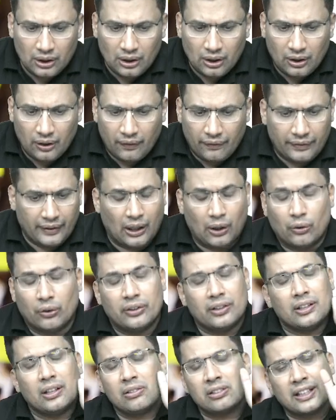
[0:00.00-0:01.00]
now
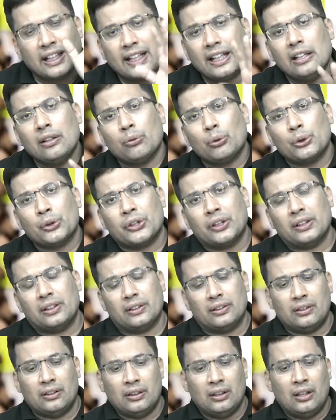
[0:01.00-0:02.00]
second question,
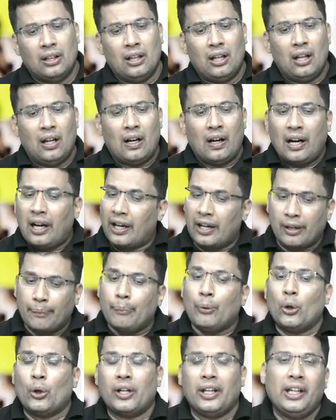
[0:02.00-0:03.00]
her
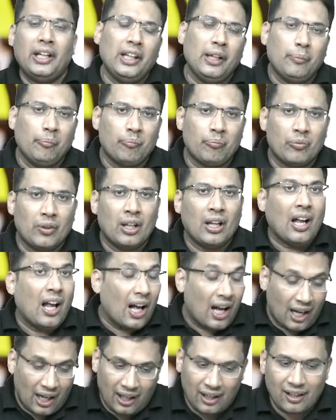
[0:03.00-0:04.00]
body,
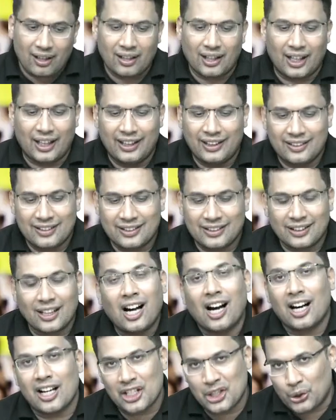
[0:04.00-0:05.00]
her rights,
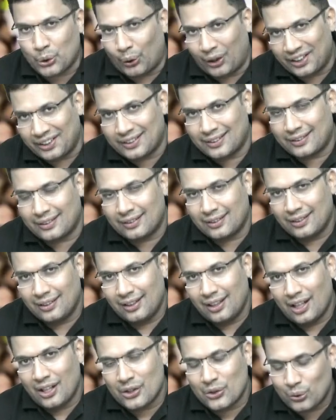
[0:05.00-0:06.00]
her choice.
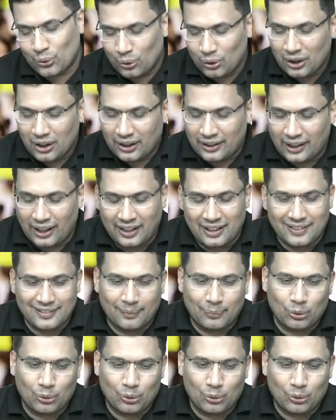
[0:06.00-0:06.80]
So that is about